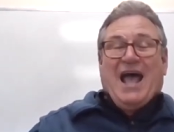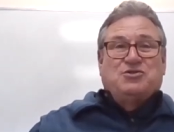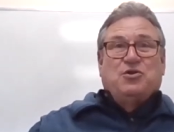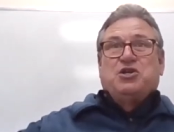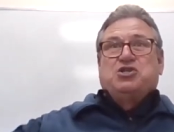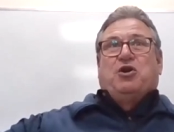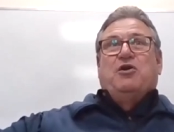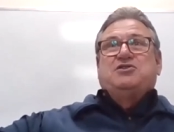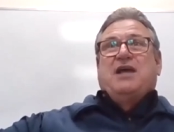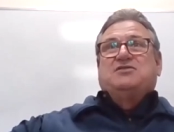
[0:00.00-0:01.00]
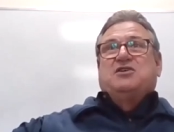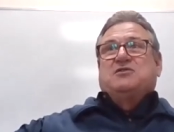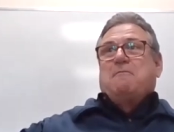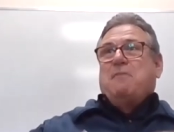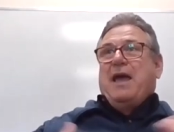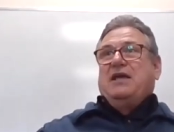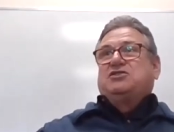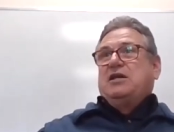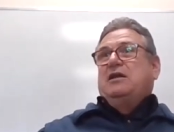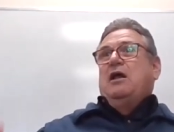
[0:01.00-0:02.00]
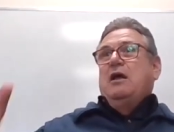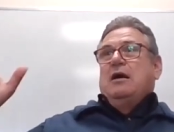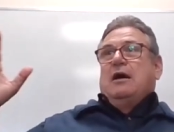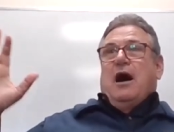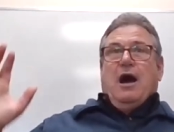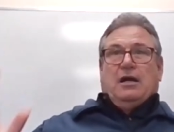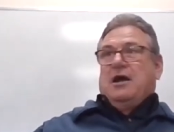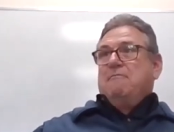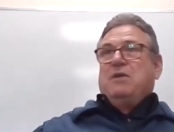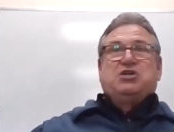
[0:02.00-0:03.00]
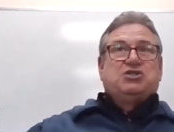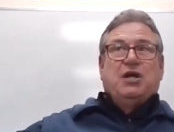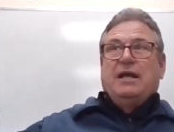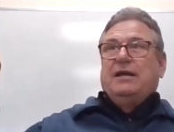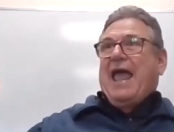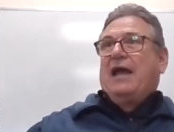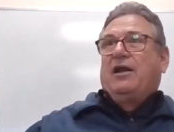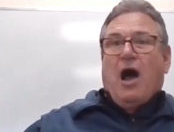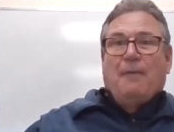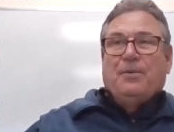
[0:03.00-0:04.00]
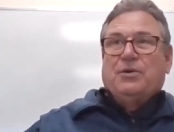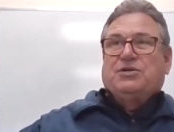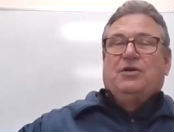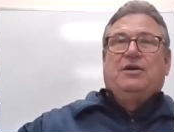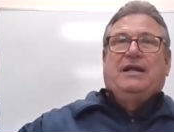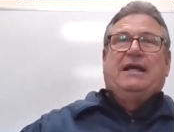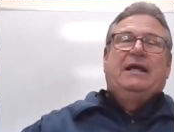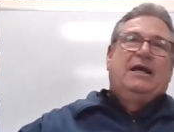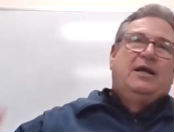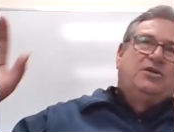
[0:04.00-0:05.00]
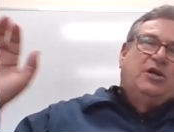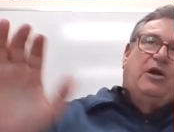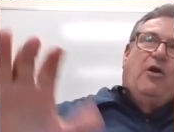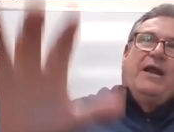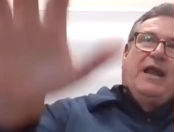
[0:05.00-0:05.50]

And so the church has this amazing commission and opportunity to go